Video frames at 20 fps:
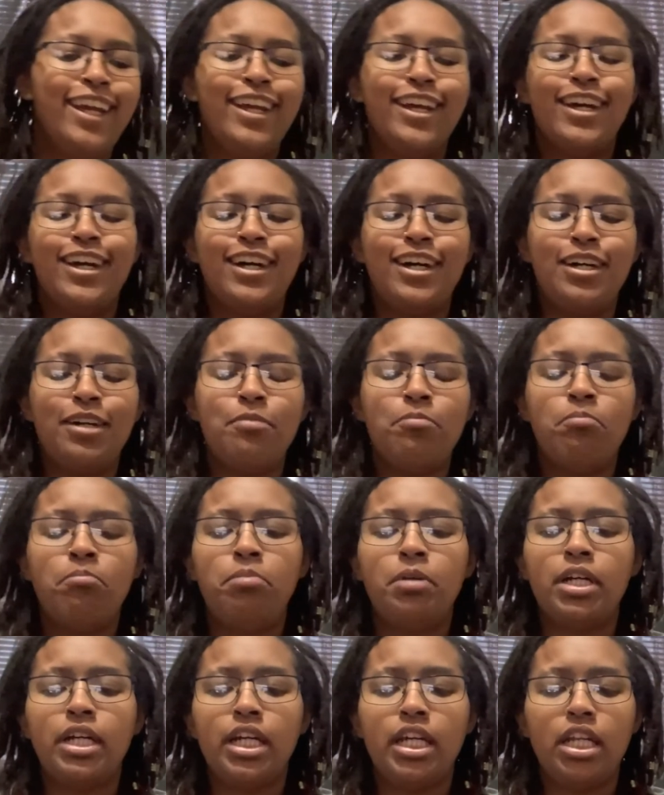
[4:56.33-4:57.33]

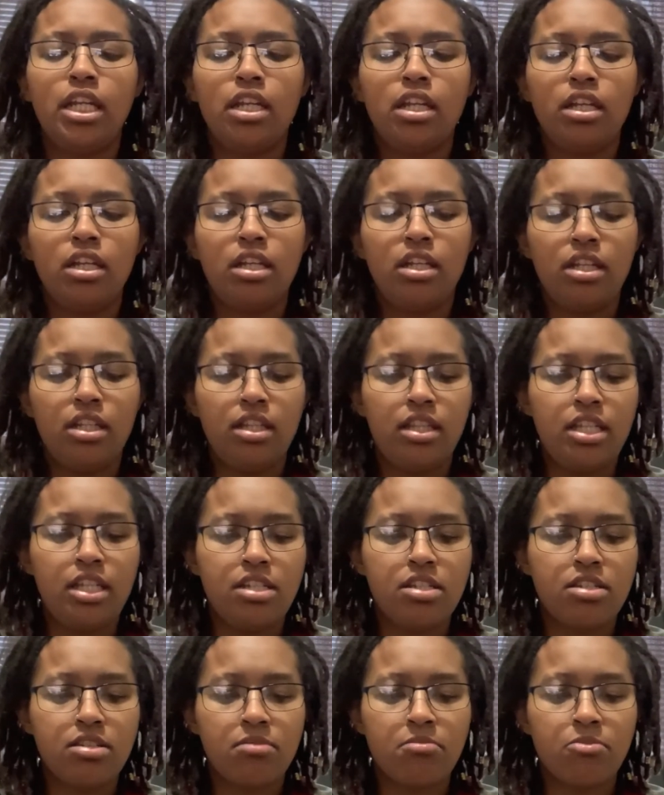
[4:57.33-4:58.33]
But
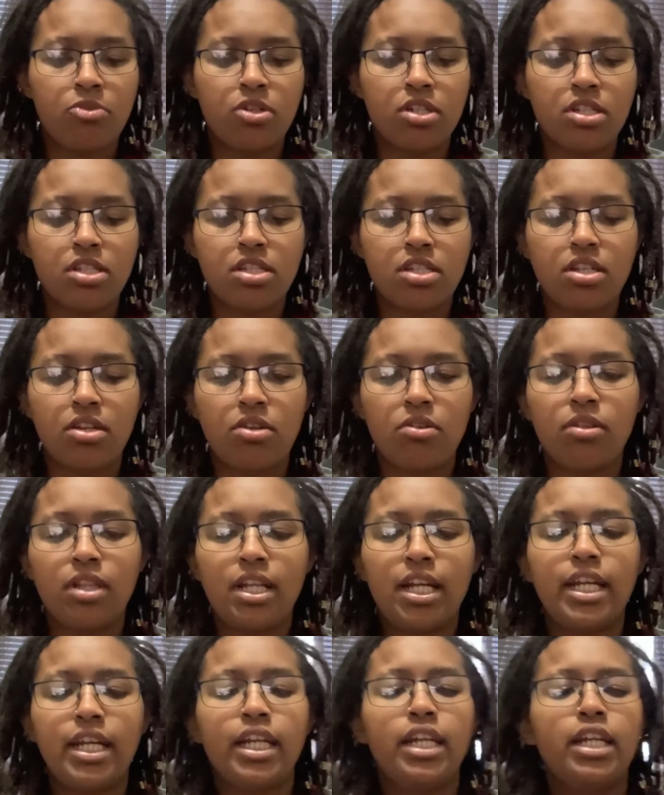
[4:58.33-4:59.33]
these are more so
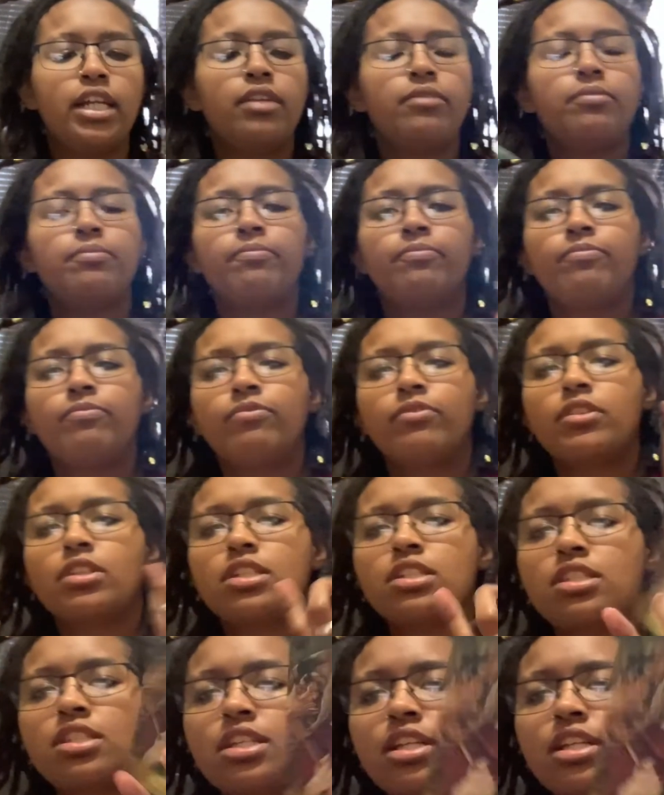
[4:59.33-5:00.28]
like See,